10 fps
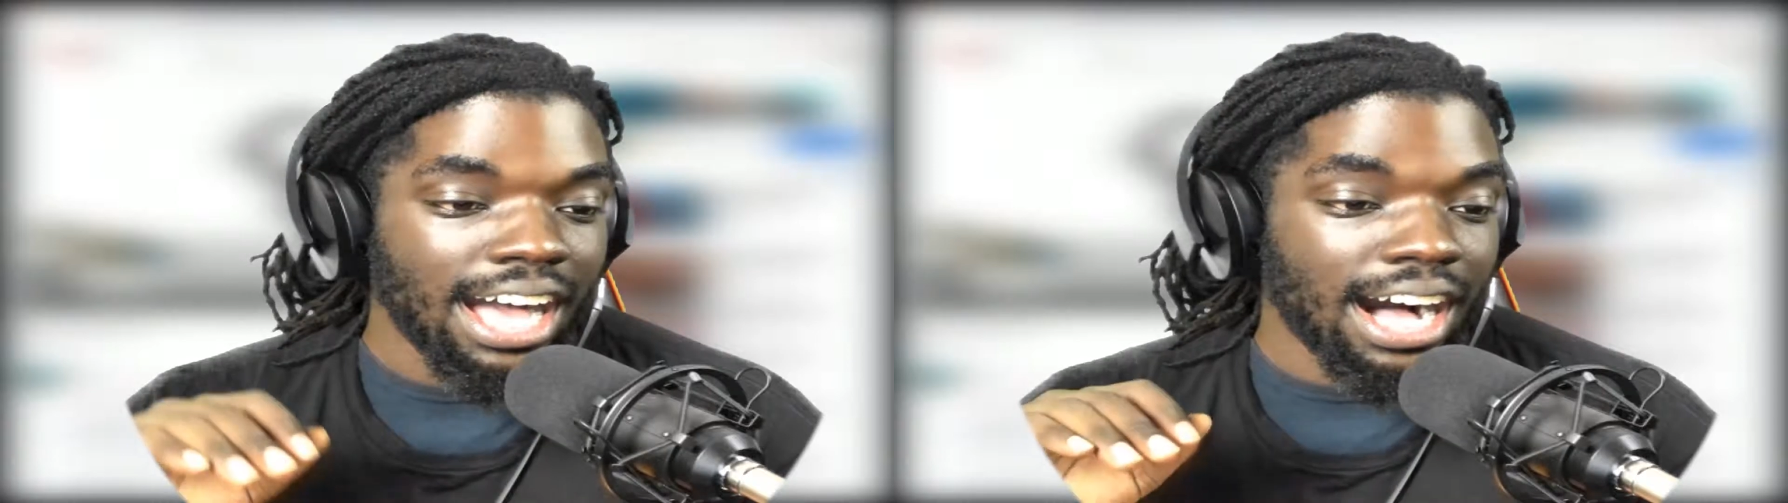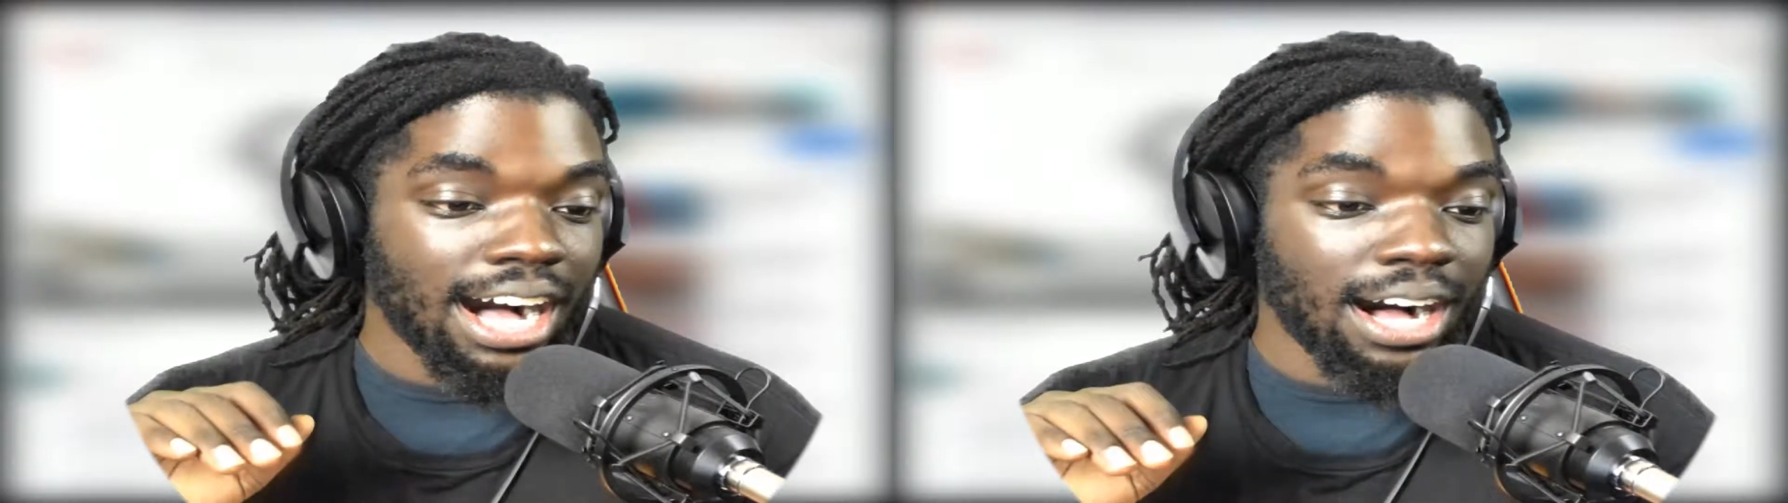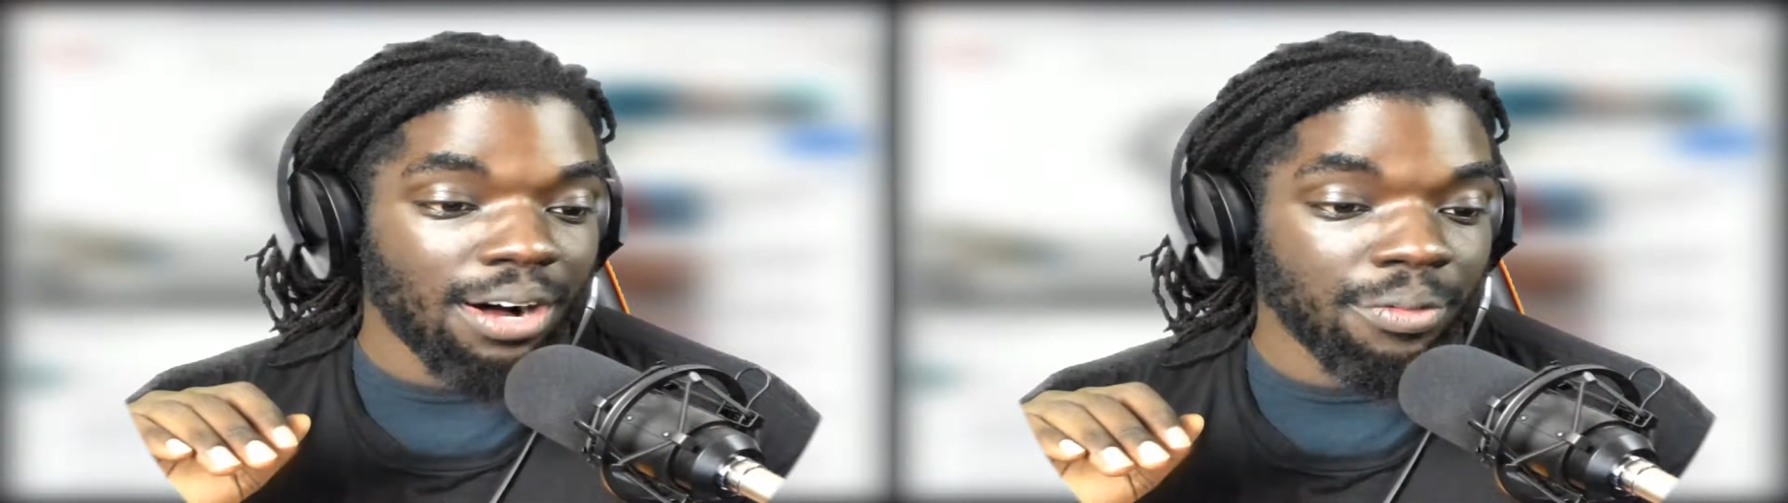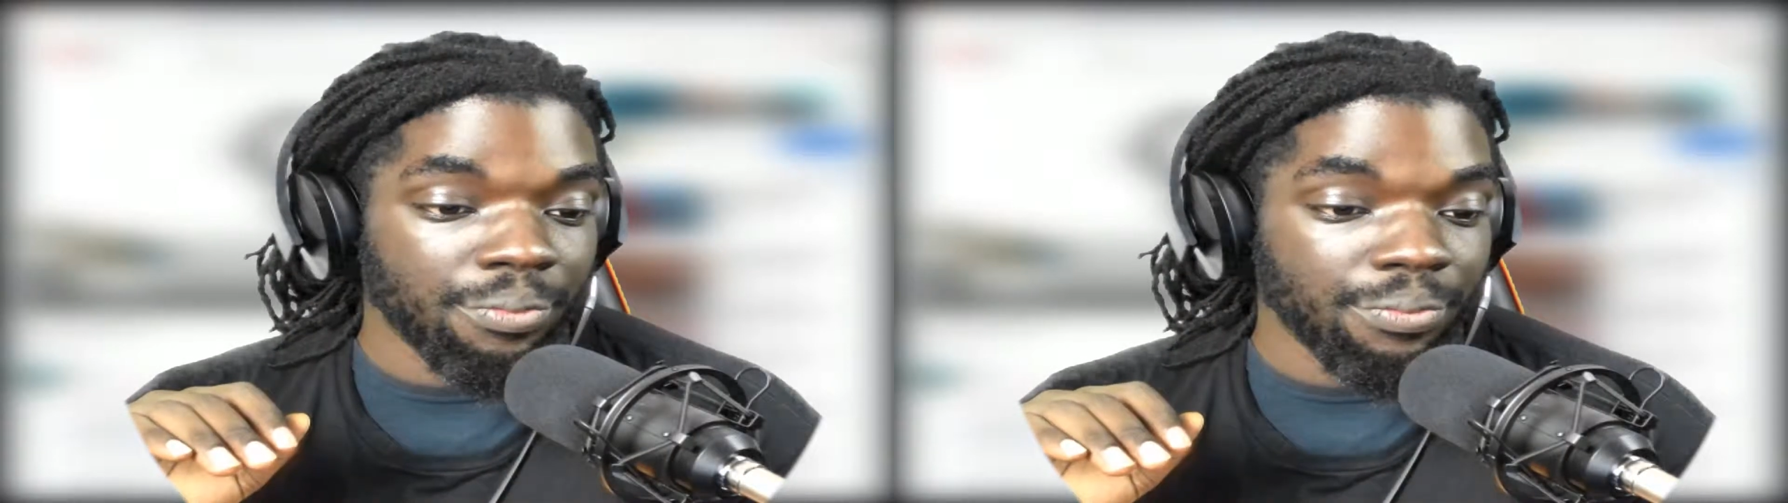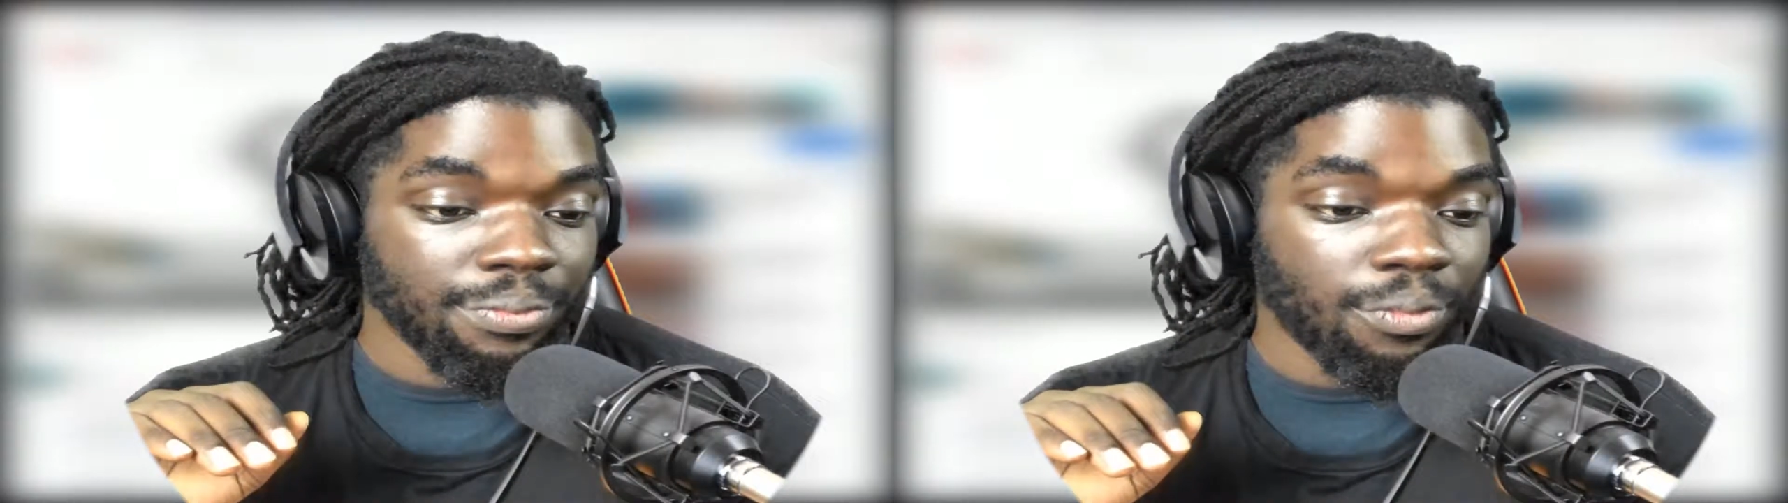
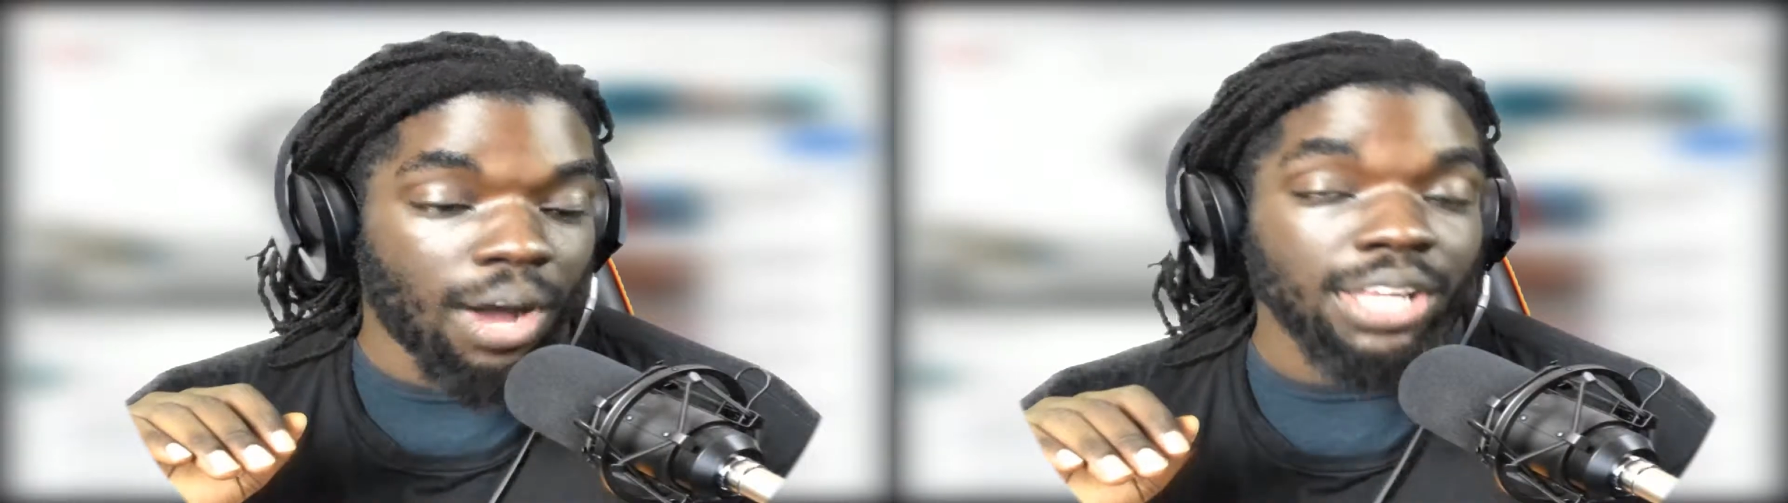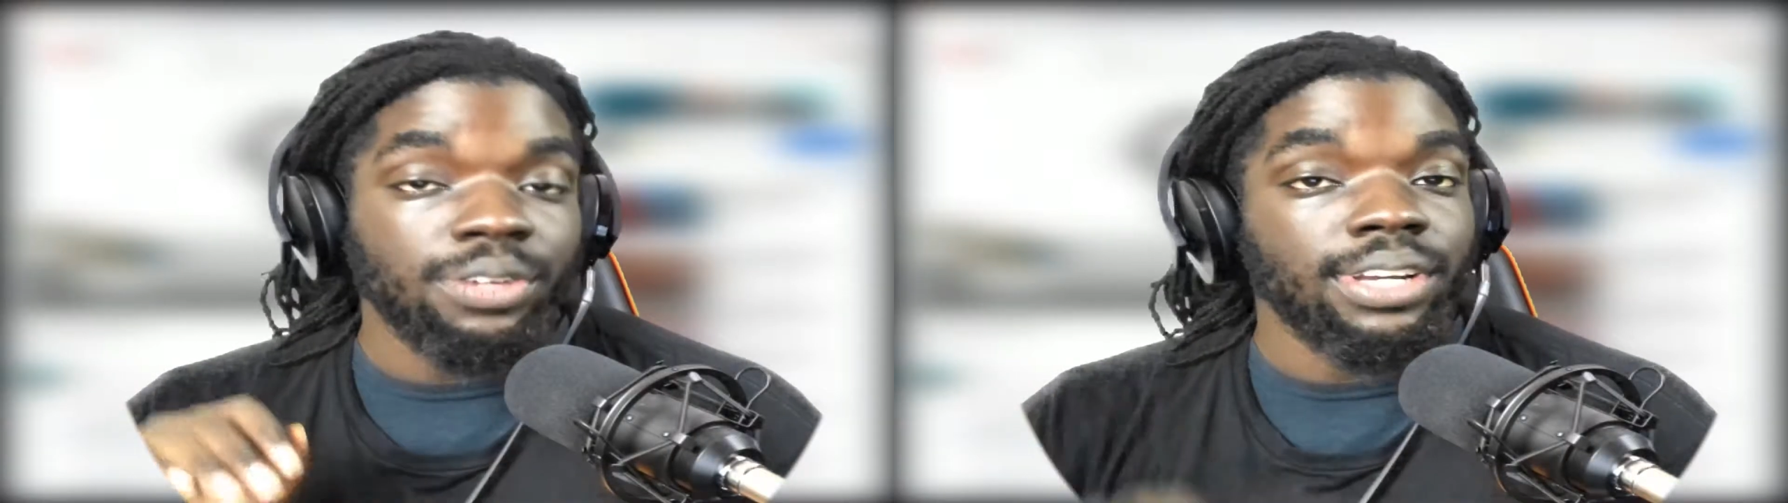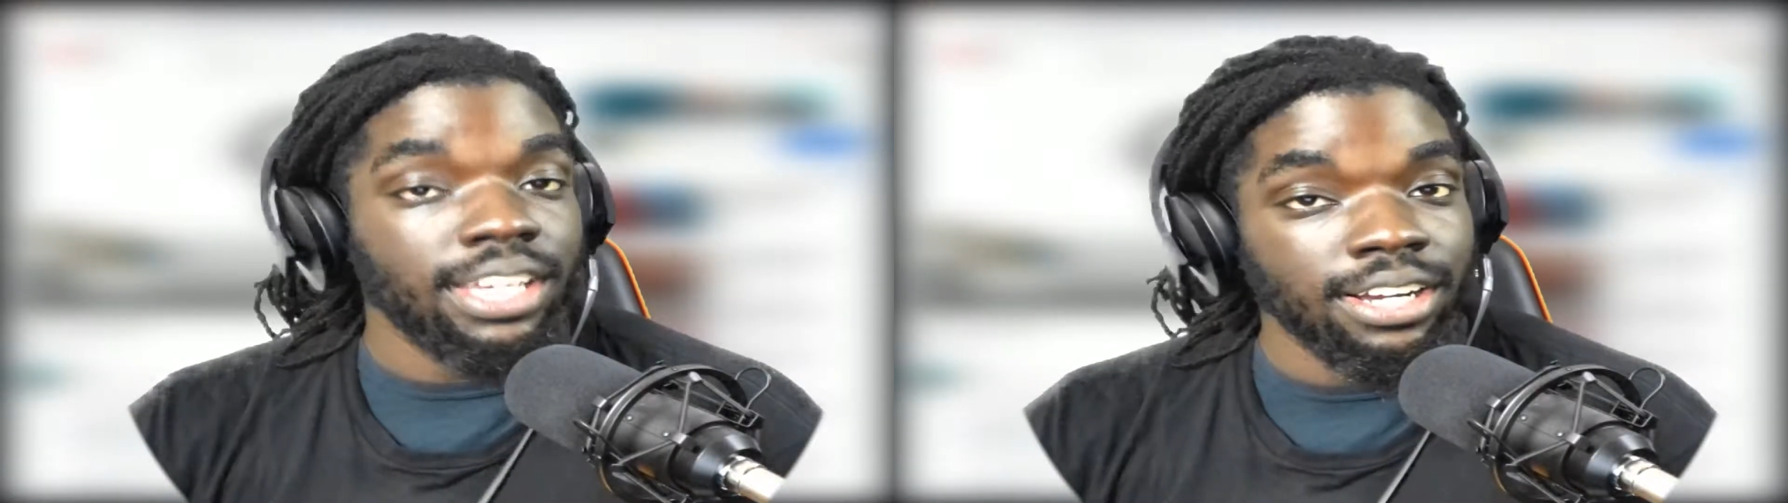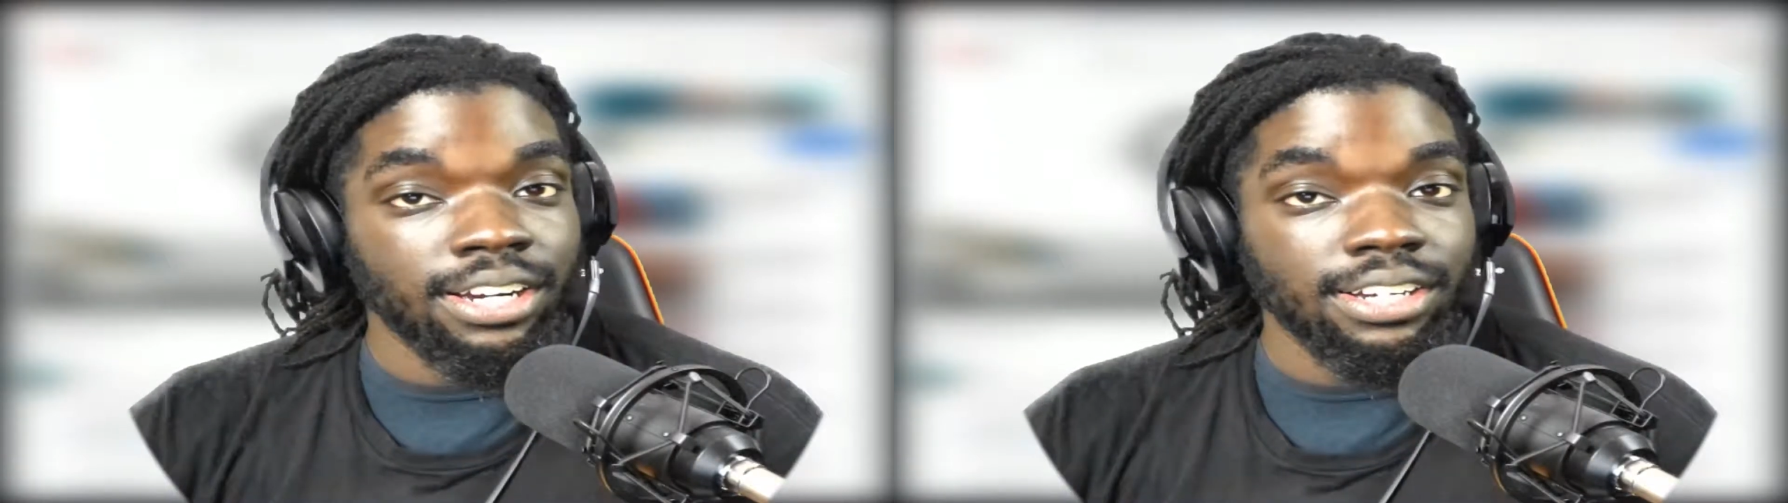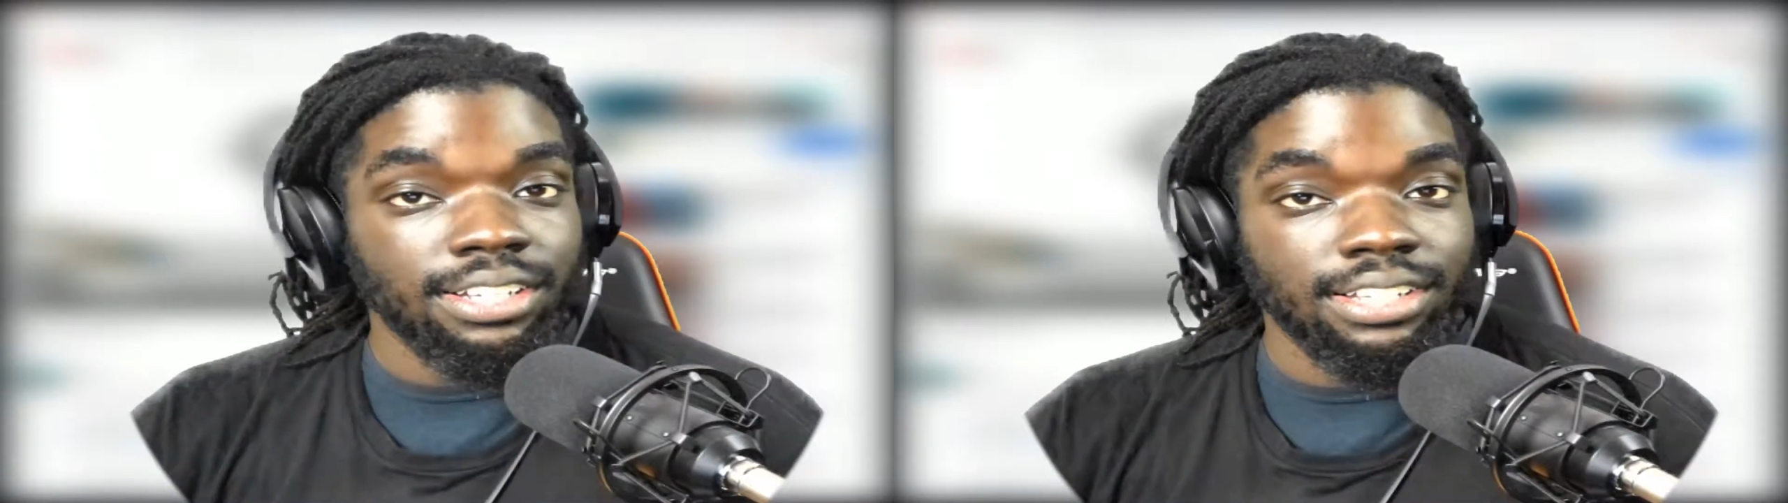Um, while you
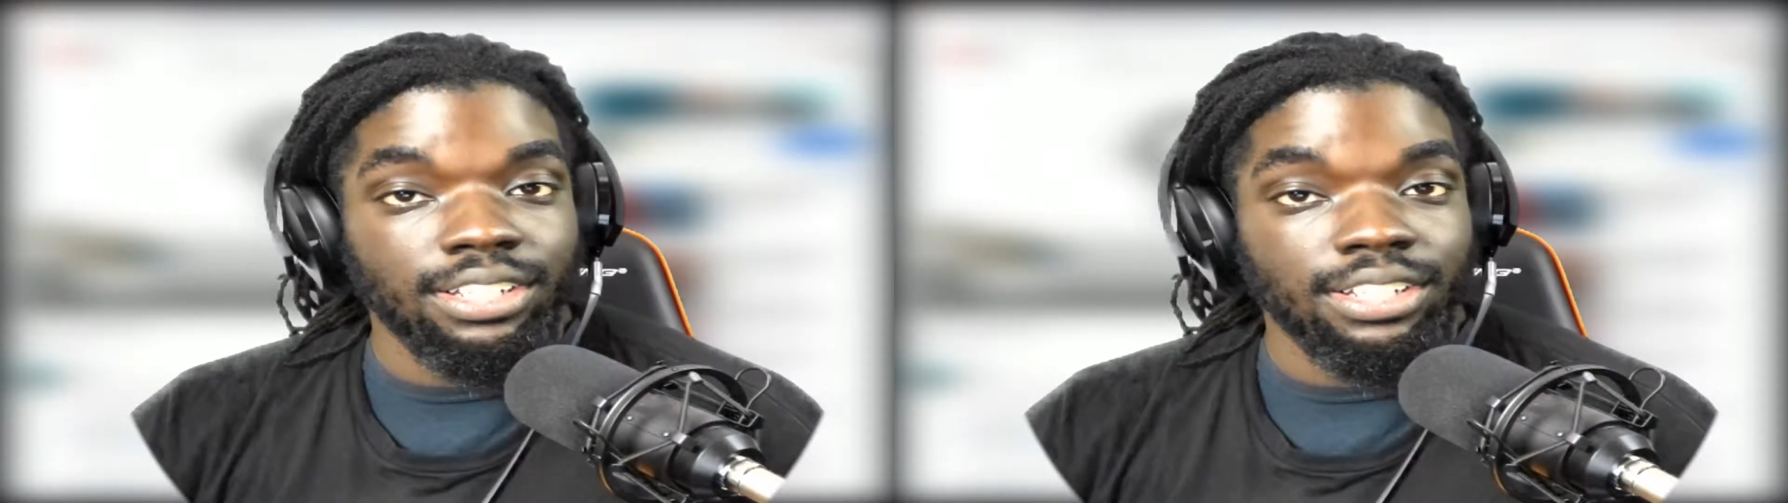here,